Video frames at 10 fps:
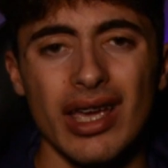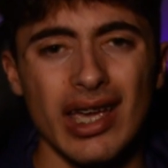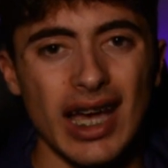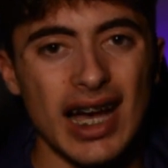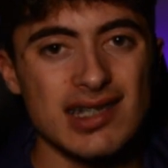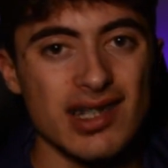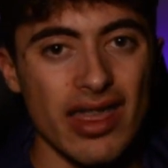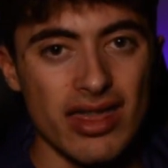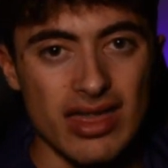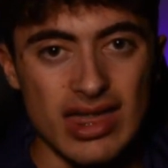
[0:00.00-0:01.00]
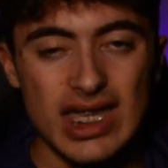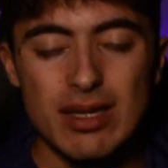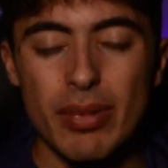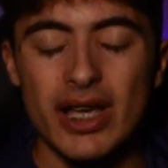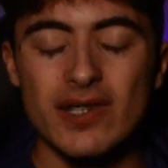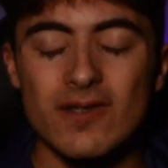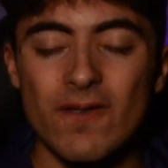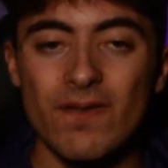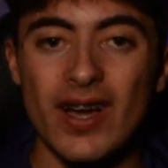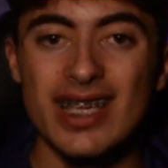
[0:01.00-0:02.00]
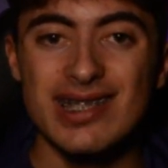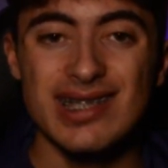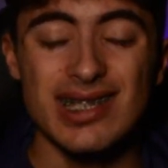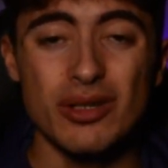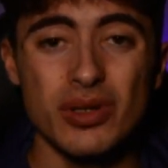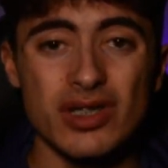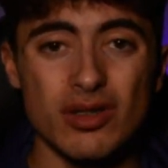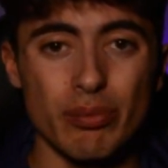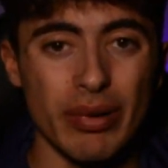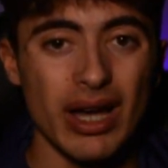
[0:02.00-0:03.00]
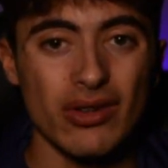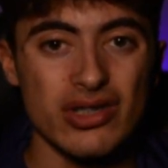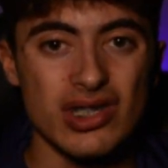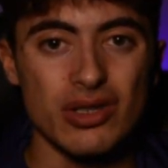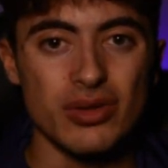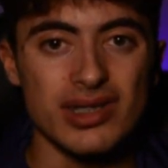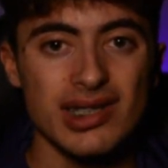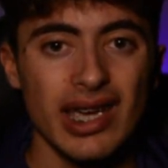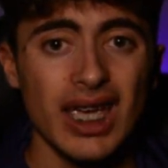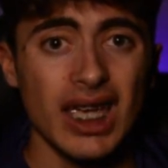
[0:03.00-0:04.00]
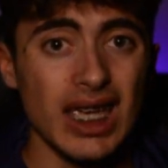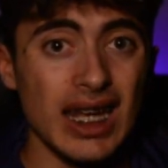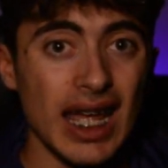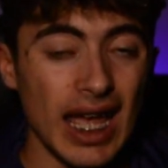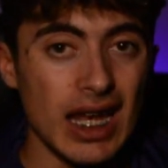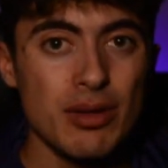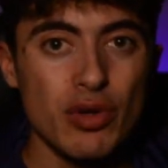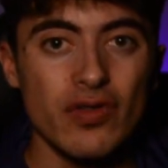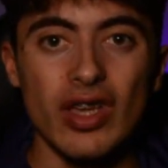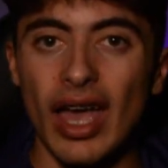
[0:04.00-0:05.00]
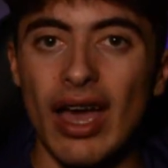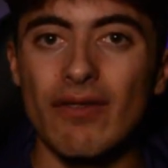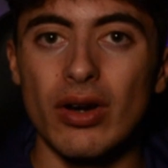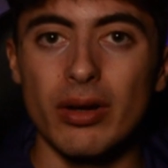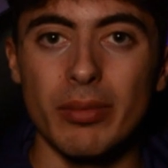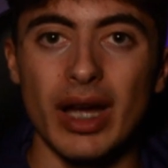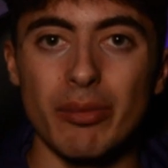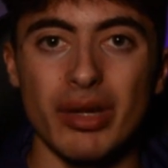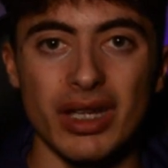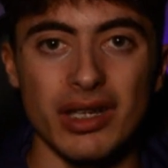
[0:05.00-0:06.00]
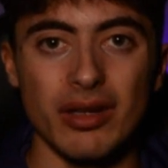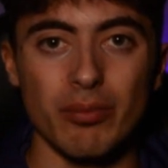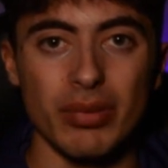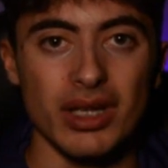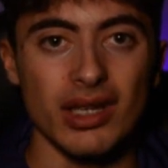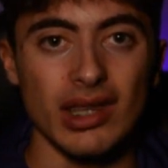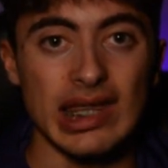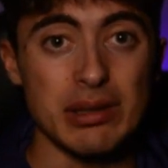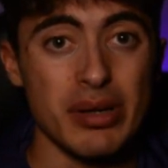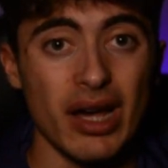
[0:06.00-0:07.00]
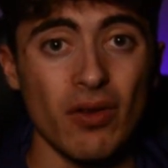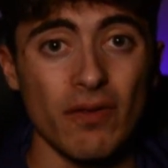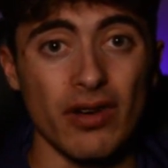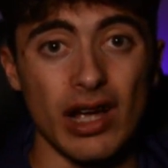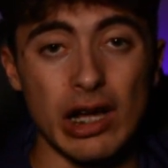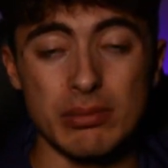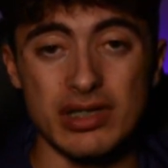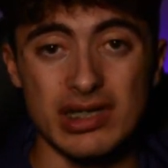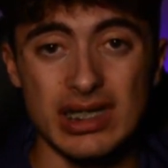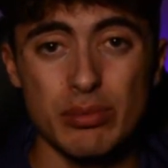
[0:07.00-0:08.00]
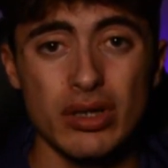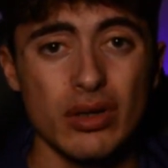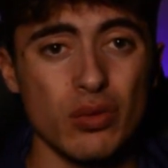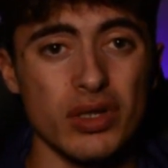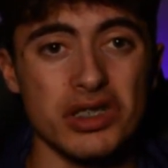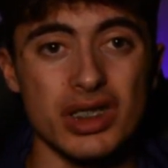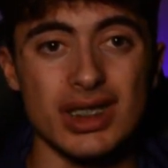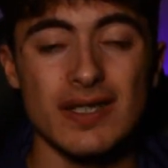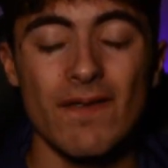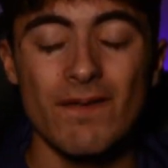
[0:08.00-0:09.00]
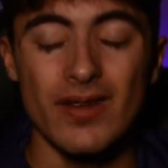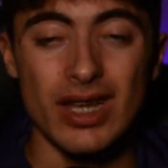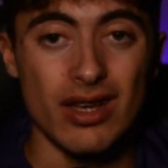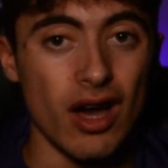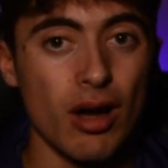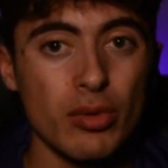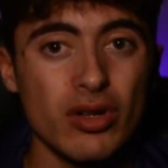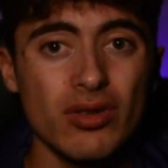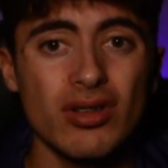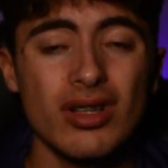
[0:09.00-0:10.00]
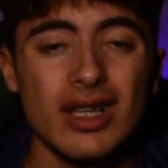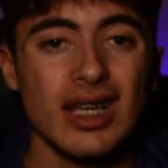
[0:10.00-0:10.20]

It has the best fight sequence or battle sequence in any movie ever, in my opinion, being the battle for Helm's Deep, which is phenomenal.